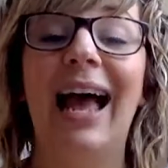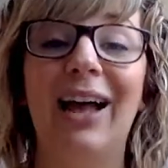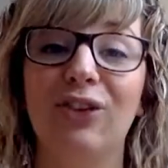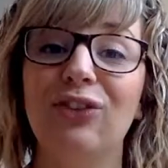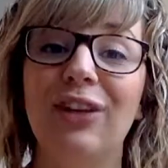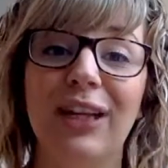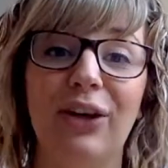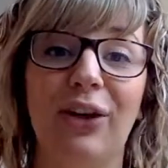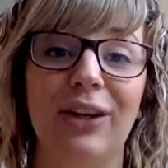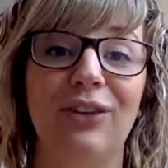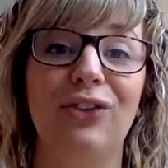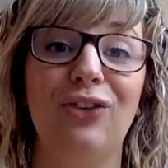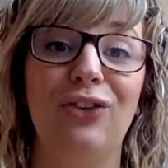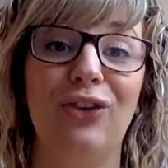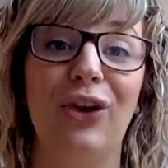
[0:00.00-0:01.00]
actually going
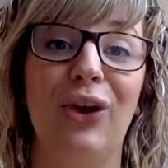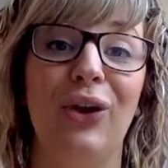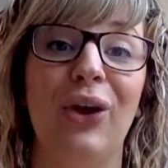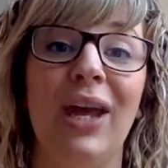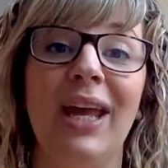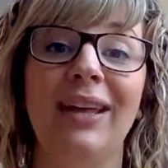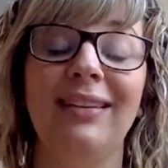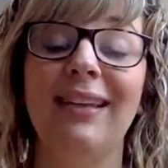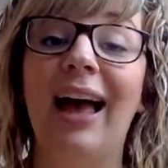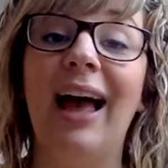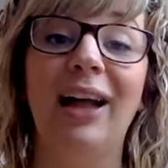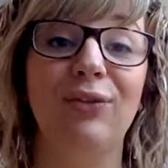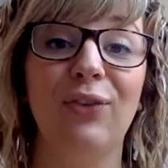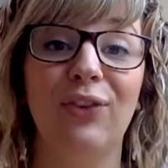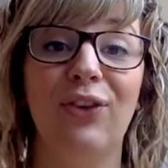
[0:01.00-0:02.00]
to do to
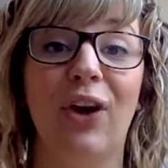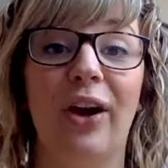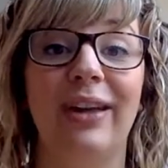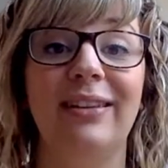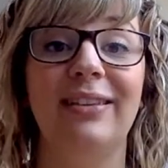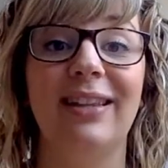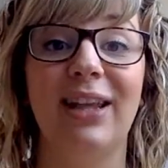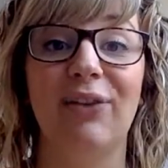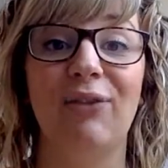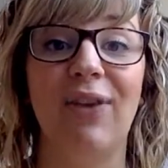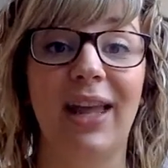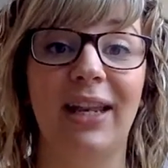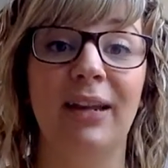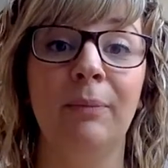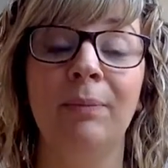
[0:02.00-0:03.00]
advertise the
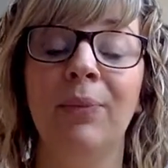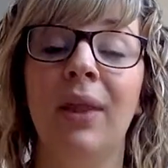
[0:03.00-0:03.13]
event.